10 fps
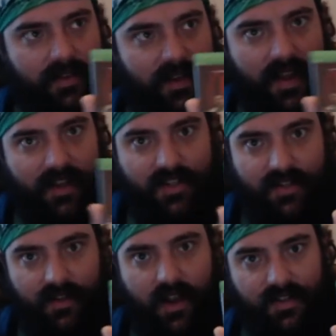
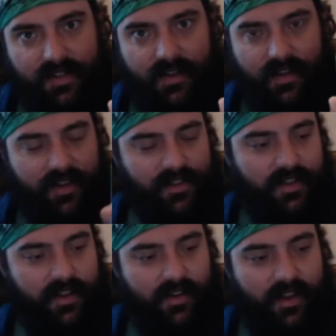constant connection to
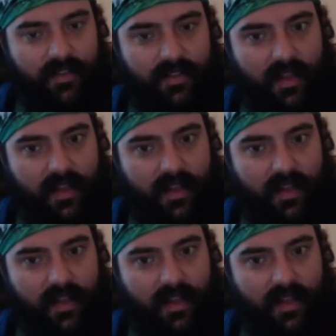the internet,